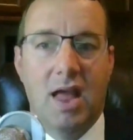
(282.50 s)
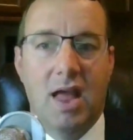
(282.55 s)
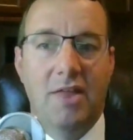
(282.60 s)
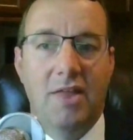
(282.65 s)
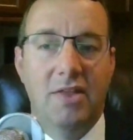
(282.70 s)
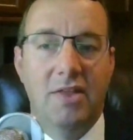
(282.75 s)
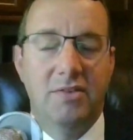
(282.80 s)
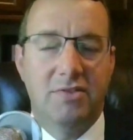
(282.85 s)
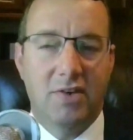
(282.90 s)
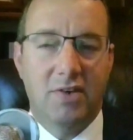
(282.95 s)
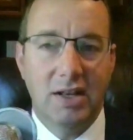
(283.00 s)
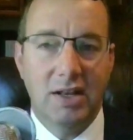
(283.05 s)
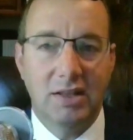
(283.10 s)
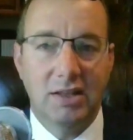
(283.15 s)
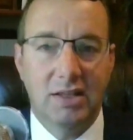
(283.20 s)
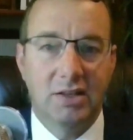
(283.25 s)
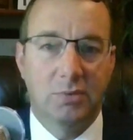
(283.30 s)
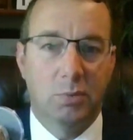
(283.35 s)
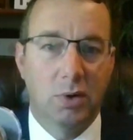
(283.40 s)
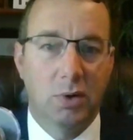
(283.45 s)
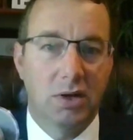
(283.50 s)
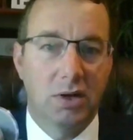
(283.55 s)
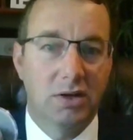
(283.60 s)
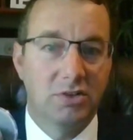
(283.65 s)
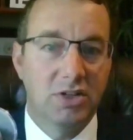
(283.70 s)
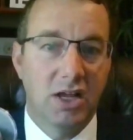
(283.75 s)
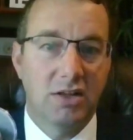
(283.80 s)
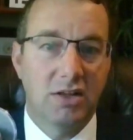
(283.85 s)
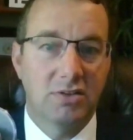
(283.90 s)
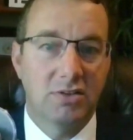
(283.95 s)
And then finally, we're going
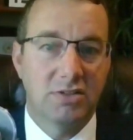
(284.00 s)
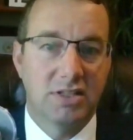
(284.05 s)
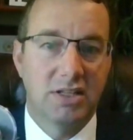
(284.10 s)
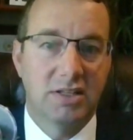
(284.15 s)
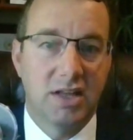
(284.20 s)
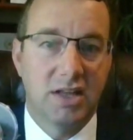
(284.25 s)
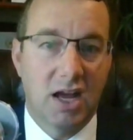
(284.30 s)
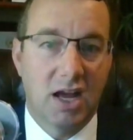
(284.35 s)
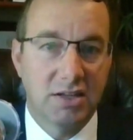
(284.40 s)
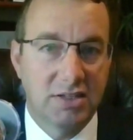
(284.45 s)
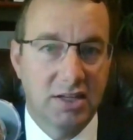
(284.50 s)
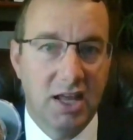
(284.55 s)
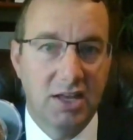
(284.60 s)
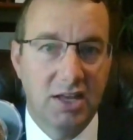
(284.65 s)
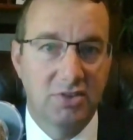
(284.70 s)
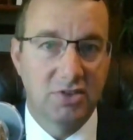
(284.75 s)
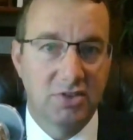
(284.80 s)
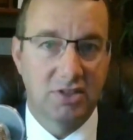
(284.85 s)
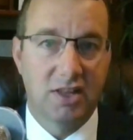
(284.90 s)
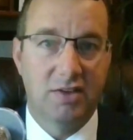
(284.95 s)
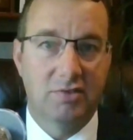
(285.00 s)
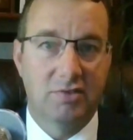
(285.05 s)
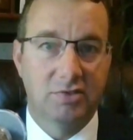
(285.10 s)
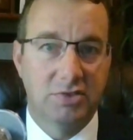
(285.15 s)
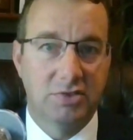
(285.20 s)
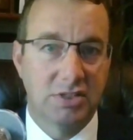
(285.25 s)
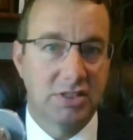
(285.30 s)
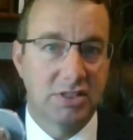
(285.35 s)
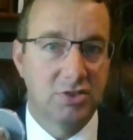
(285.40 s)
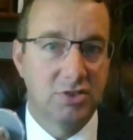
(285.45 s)
to challenge the intoxication level
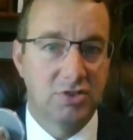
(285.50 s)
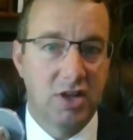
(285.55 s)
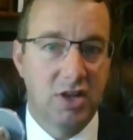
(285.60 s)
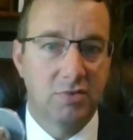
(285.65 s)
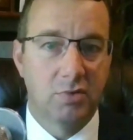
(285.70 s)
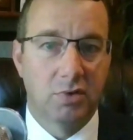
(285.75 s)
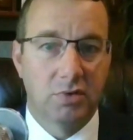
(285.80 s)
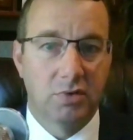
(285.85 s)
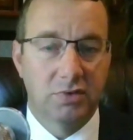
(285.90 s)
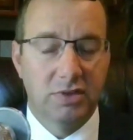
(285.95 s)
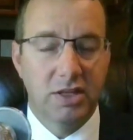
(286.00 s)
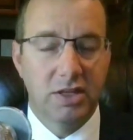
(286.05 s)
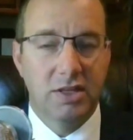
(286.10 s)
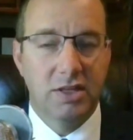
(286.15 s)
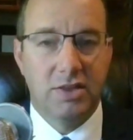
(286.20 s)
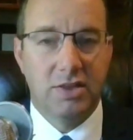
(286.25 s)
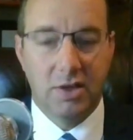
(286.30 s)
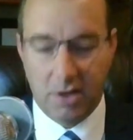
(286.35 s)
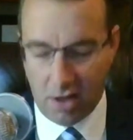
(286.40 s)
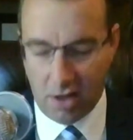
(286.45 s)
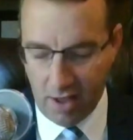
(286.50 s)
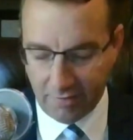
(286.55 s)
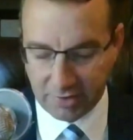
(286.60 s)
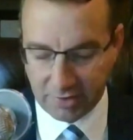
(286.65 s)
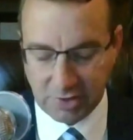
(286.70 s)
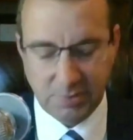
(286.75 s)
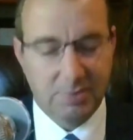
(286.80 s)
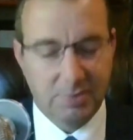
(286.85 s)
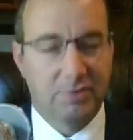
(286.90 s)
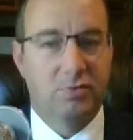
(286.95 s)
just in general. Did the
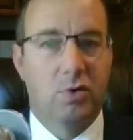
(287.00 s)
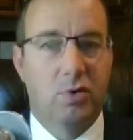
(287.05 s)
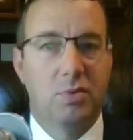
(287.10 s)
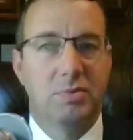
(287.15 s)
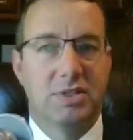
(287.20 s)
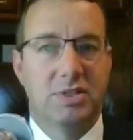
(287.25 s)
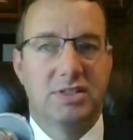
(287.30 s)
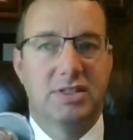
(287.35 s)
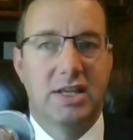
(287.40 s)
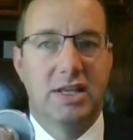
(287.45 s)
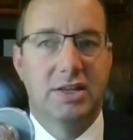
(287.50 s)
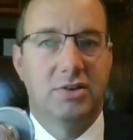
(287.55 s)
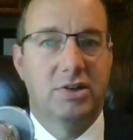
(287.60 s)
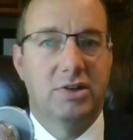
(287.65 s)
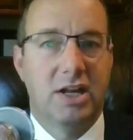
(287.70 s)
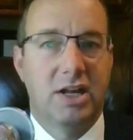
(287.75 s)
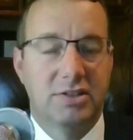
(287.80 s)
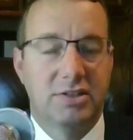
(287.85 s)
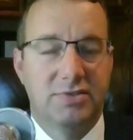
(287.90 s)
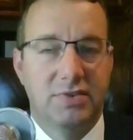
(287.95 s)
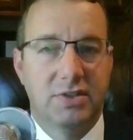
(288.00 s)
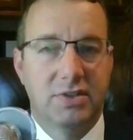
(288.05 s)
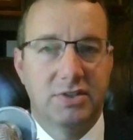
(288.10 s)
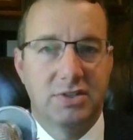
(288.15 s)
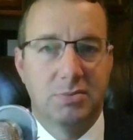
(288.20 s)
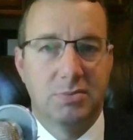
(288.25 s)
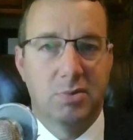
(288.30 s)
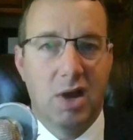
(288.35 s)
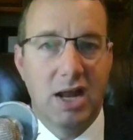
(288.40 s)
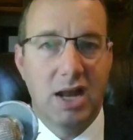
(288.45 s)
officer perform the standardized
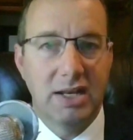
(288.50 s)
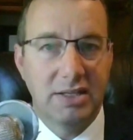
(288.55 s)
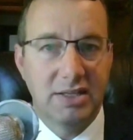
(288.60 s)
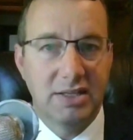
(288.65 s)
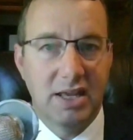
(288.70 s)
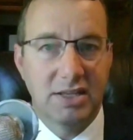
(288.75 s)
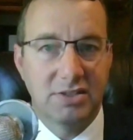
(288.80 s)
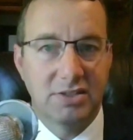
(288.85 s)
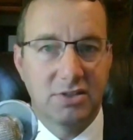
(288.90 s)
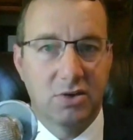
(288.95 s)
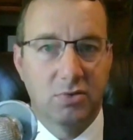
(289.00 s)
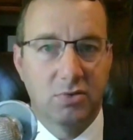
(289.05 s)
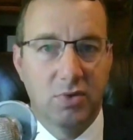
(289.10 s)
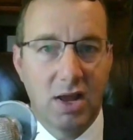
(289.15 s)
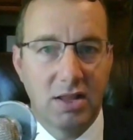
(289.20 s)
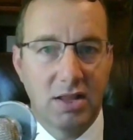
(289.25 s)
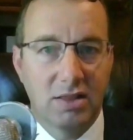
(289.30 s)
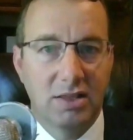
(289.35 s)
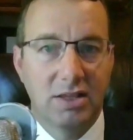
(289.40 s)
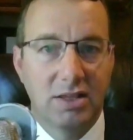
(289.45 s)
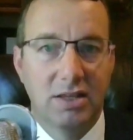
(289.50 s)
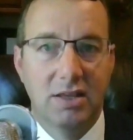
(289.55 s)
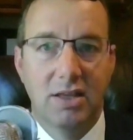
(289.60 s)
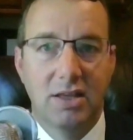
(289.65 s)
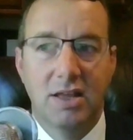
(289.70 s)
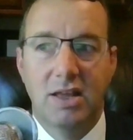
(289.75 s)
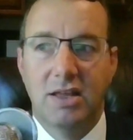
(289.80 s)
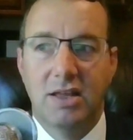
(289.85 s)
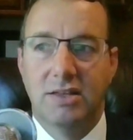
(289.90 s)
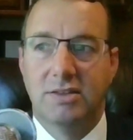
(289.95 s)
field sobriety tests correctly?
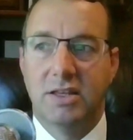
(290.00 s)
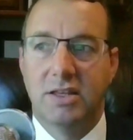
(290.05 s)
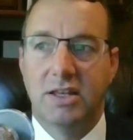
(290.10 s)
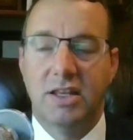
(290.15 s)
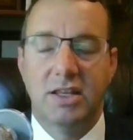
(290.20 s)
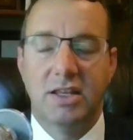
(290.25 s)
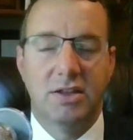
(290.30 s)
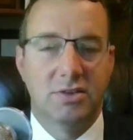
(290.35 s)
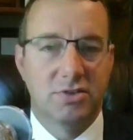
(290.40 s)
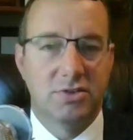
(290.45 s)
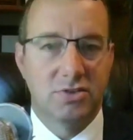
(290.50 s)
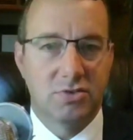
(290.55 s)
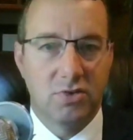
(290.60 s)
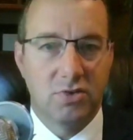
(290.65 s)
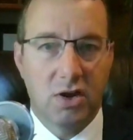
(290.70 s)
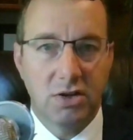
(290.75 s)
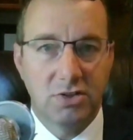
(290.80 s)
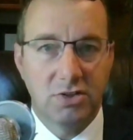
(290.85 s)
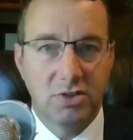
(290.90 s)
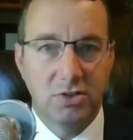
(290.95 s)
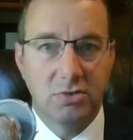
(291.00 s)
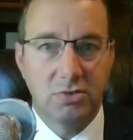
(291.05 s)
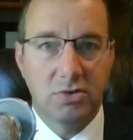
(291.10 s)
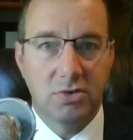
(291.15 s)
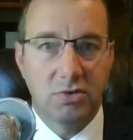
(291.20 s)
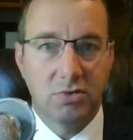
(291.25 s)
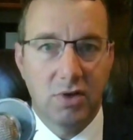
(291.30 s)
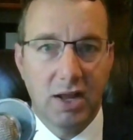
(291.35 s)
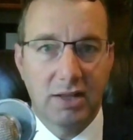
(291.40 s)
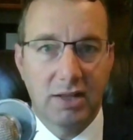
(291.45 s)
Did he instruct you
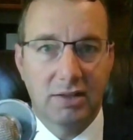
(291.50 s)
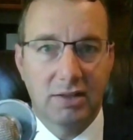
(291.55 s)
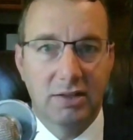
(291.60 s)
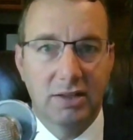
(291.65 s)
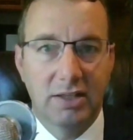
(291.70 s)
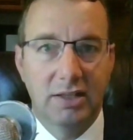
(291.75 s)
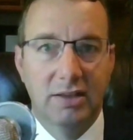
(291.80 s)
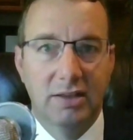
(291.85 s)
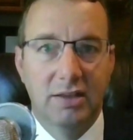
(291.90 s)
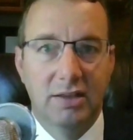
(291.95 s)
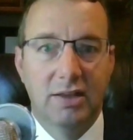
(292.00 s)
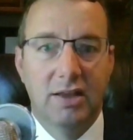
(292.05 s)
correctly?